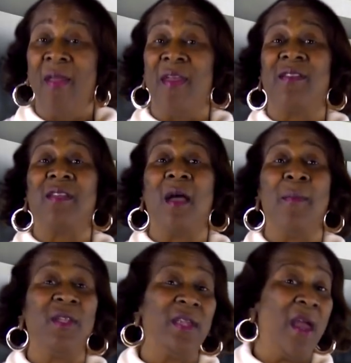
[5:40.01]
that's
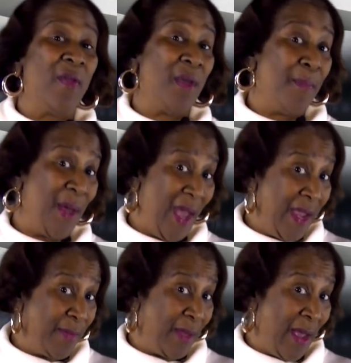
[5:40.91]
coming down the
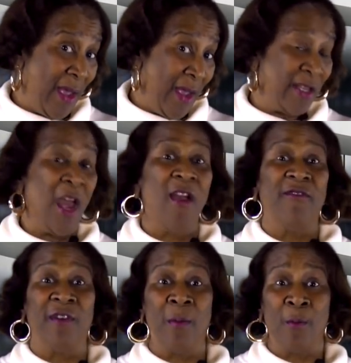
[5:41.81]
pipeline
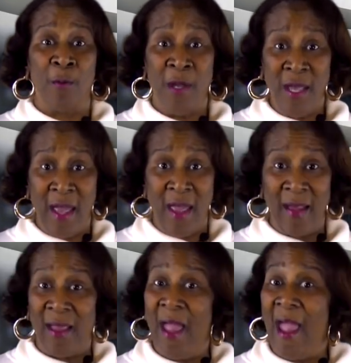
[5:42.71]
from REAT.
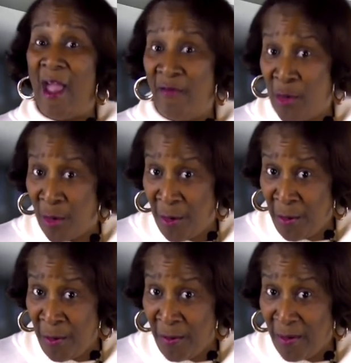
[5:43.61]
Have you
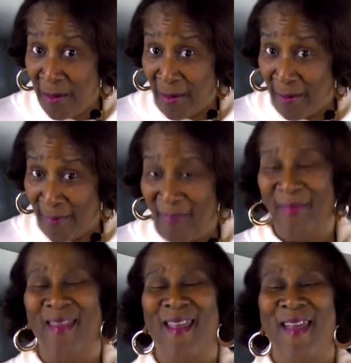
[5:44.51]
heard?
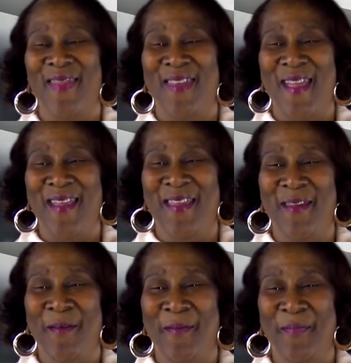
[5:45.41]
Thank
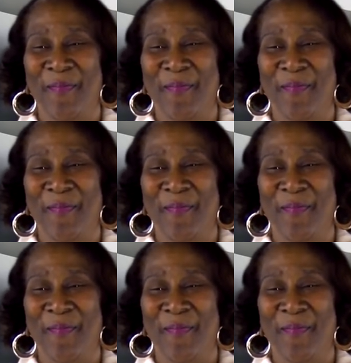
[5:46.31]
you.